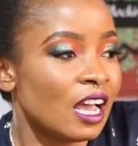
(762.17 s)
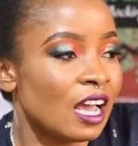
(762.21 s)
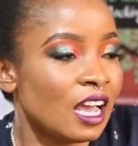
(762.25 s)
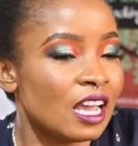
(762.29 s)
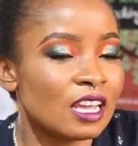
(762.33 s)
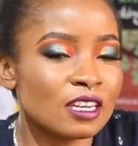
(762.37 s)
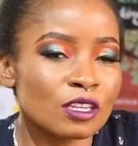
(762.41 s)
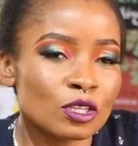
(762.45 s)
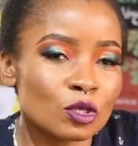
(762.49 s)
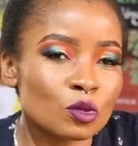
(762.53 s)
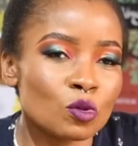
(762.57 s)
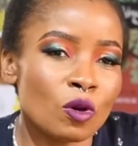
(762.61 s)

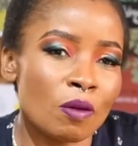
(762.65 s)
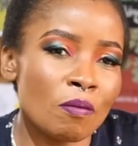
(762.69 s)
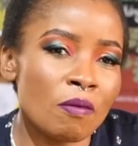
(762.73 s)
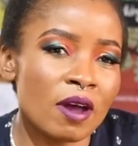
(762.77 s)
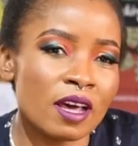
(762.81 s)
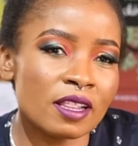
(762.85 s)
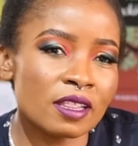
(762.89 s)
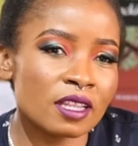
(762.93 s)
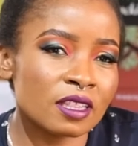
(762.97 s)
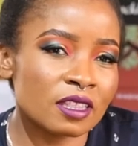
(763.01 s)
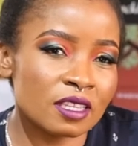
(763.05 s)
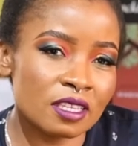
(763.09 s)
And to a
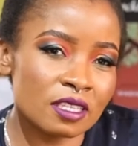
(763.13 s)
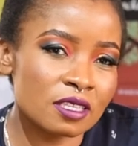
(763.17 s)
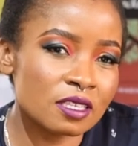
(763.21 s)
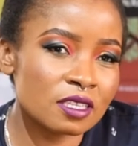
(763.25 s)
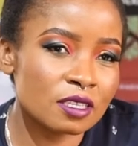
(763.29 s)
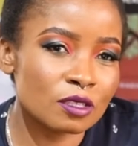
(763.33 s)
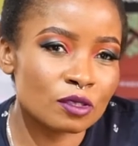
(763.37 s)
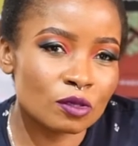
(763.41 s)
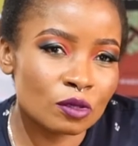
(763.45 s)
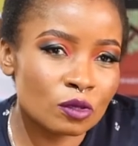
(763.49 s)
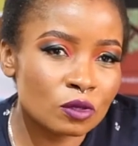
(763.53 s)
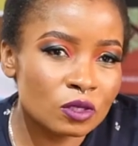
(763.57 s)
mother, this
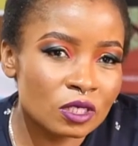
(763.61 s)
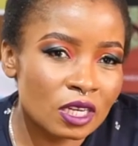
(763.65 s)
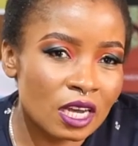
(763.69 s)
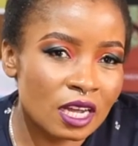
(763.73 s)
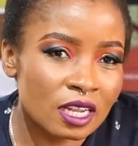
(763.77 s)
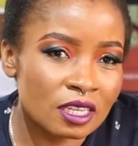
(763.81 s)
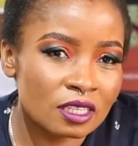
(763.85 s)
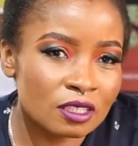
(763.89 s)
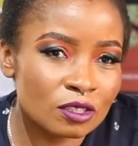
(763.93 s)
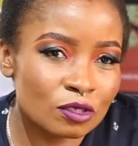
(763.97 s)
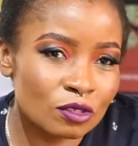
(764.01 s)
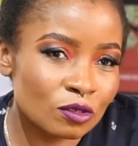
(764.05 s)
is your
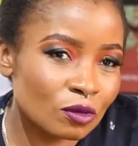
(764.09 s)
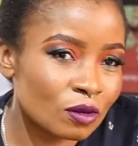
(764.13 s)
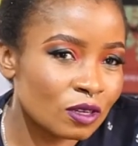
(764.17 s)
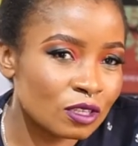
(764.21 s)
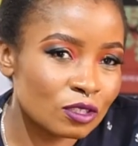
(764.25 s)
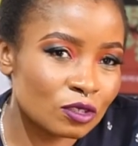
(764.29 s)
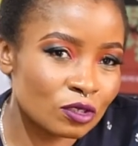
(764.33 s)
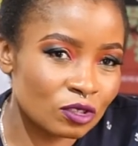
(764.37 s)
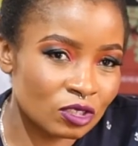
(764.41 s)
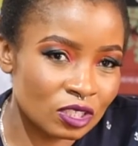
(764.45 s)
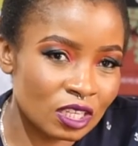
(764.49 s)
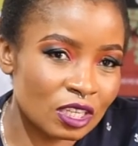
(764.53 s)
child. You don't
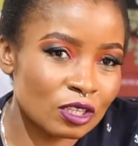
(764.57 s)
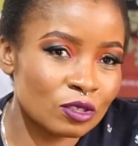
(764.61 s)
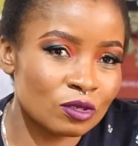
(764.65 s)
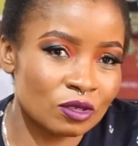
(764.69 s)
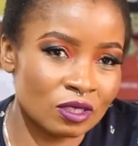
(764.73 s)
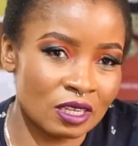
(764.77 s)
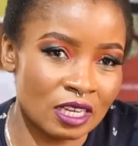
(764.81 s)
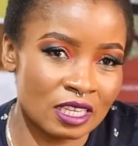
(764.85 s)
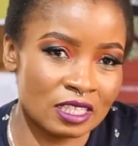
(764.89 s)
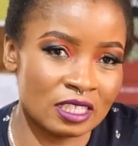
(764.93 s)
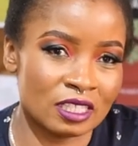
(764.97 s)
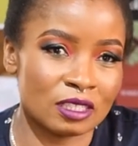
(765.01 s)
want your child to
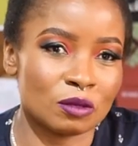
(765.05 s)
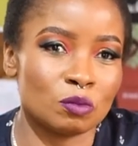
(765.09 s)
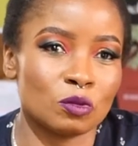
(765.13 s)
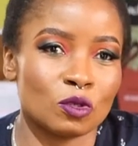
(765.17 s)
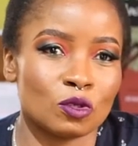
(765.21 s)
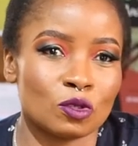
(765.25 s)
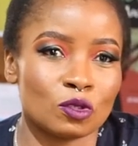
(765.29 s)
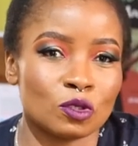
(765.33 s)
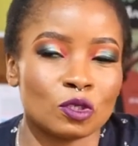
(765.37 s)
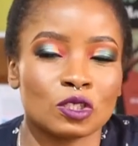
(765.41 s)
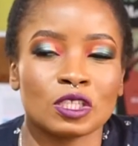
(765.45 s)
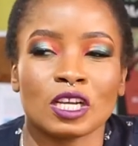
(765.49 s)
die just
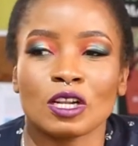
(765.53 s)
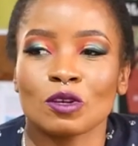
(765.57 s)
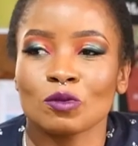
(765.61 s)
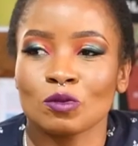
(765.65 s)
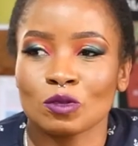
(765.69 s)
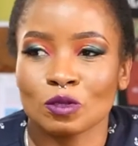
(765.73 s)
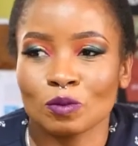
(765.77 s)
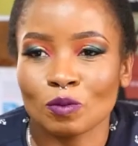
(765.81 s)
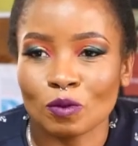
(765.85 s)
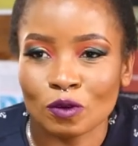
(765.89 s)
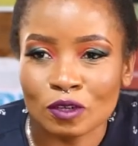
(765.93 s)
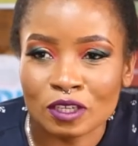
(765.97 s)
because your child
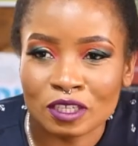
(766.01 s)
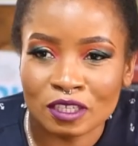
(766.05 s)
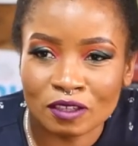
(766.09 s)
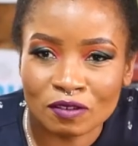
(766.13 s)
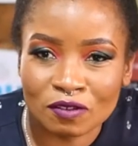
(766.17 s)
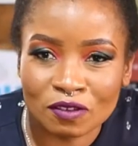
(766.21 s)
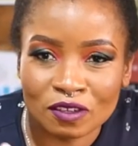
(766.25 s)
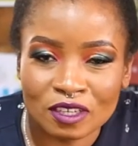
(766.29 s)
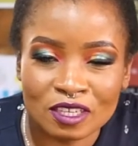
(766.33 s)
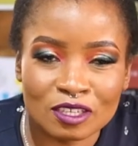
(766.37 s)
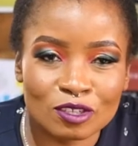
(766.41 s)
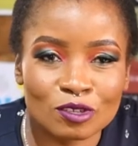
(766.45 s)
was born
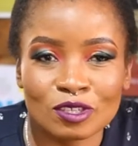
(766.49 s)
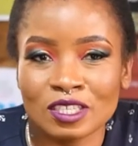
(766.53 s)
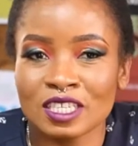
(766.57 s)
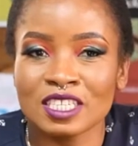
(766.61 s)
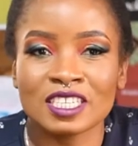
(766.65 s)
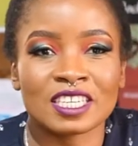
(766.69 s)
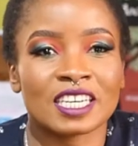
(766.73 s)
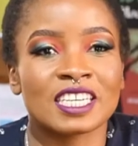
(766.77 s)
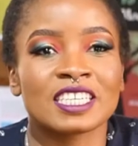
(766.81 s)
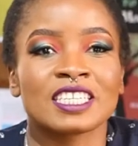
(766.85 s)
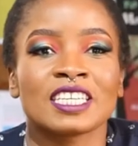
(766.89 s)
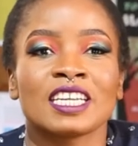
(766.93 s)
different. You
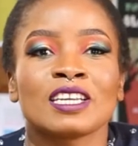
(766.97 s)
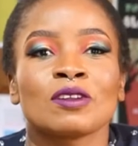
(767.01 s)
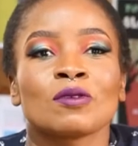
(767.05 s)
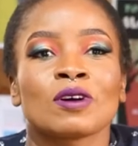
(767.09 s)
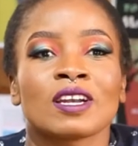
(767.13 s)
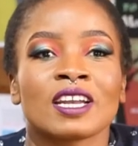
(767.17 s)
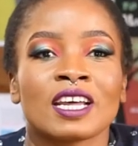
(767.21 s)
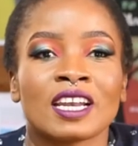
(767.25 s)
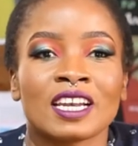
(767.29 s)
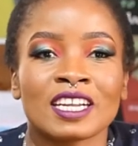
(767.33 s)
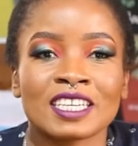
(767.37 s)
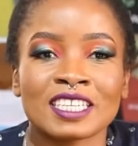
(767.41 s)
didn't write
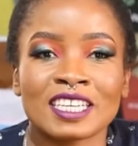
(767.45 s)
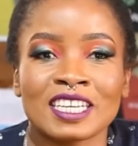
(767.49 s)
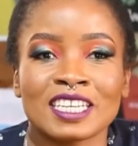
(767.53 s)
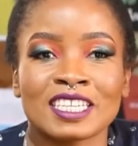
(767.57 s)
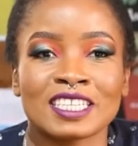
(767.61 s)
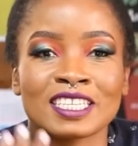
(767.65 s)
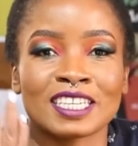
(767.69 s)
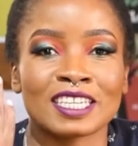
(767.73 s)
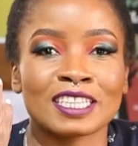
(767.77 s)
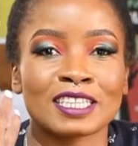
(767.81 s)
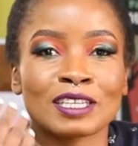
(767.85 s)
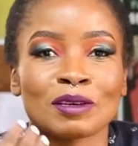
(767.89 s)
anyone a letter and
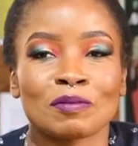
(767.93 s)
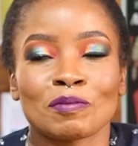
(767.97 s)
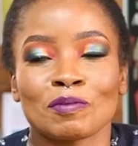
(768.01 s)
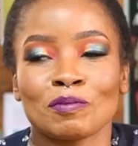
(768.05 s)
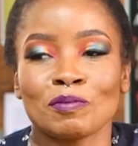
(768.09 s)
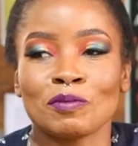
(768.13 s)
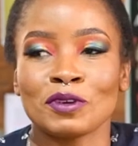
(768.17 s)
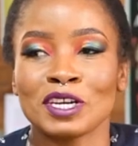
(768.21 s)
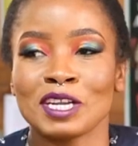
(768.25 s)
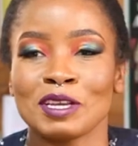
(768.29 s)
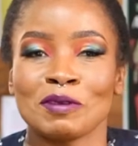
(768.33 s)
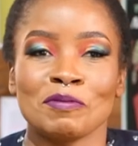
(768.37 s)
tell
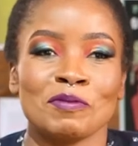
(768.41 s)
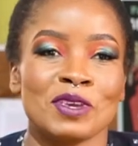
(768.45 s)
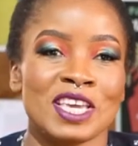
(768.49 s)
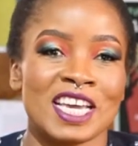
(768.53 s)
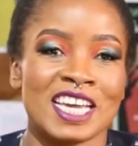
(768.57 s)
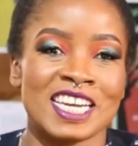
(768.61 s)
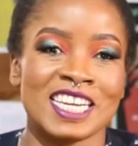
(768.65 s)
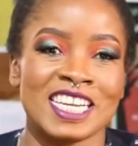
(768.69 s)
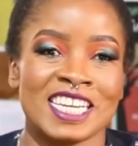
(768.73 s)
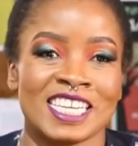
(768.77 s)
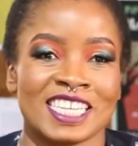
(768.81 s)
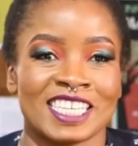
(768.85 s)
them, bring me
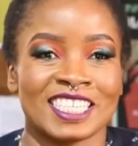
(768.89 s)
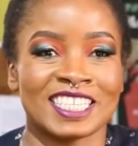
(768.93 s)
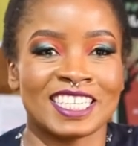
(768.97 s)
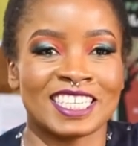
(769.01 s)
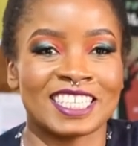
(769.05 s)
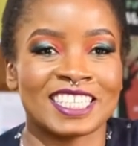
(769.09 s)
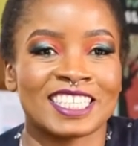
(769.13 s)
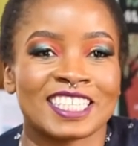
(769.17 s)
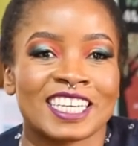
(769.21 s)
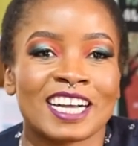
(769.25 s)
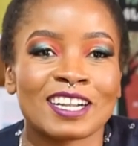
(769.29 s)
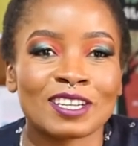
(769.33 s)
an
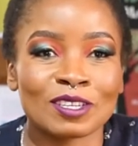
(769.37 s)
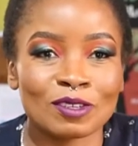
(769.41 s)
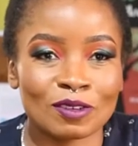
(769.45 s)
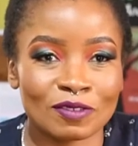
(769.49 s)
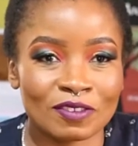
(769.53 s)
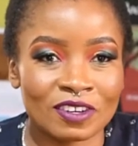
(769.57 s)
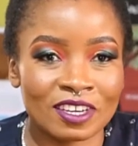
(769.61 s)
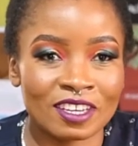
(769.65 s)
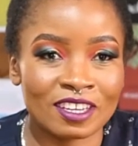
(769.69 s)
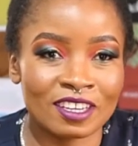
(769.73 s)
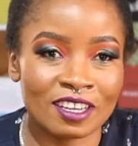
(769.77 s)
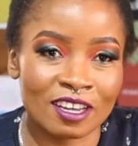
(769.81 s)
intersex child
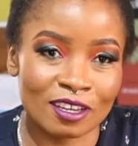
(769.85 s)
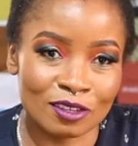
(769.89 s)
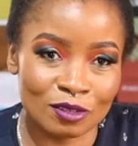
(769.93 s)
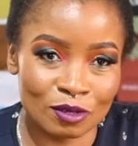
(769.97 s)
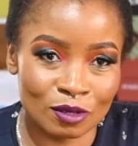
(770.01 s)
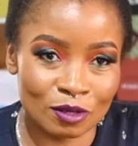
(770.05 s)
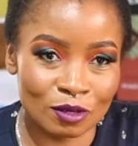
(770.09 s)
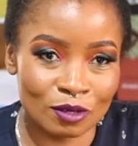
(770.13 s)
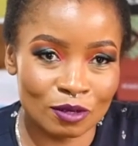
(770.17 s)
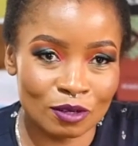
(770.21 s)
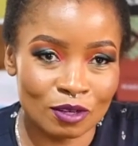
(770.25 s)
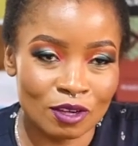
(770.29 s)
over here, you
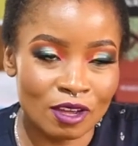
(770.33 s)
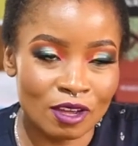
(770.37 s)
know?